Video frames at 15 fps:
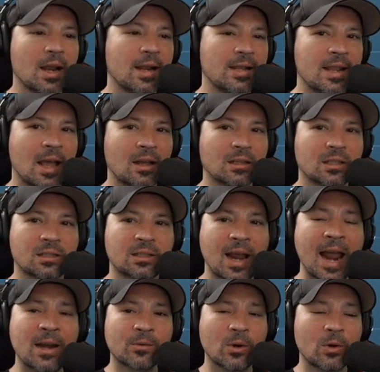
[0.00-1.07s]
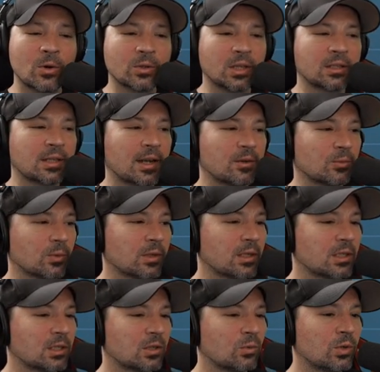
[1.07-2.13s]
Now, Skyros is a really
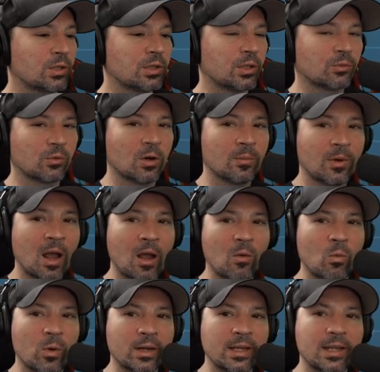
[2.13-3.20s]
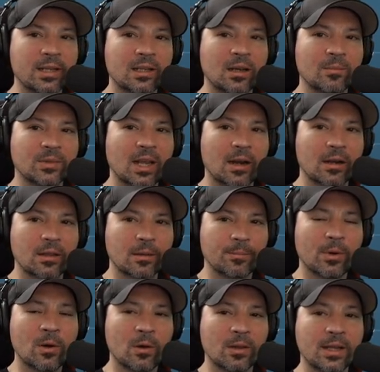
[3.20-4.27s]
squishy robot when he comes out of the
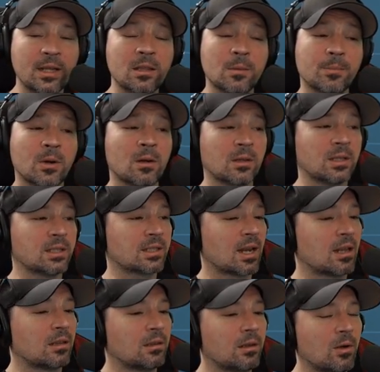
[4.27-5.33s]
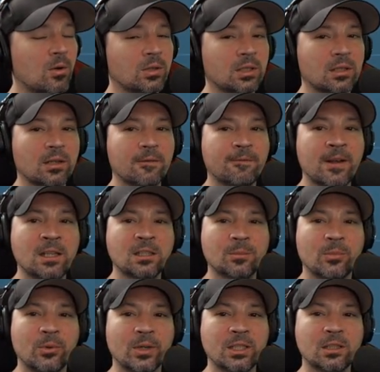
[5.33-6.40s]
ball. In the ball, he's got loads of defense
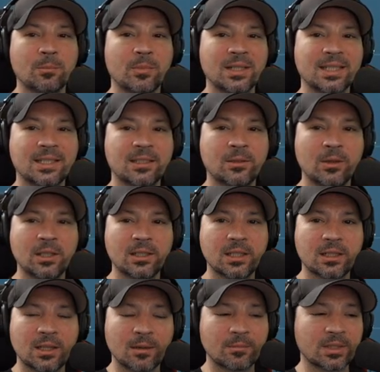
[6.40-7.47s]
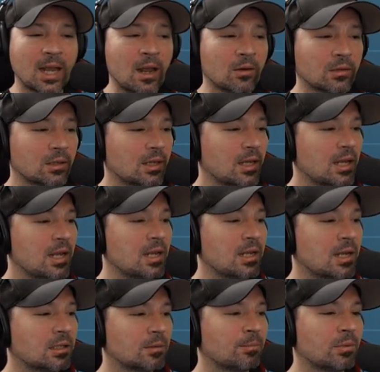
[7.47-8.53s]
points, but as soon as he comes out, he
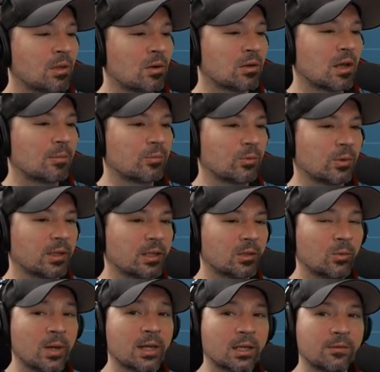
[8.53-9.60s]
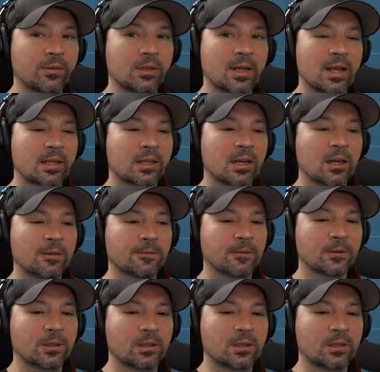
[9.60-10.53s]
gets blown up really quick if you're not careful.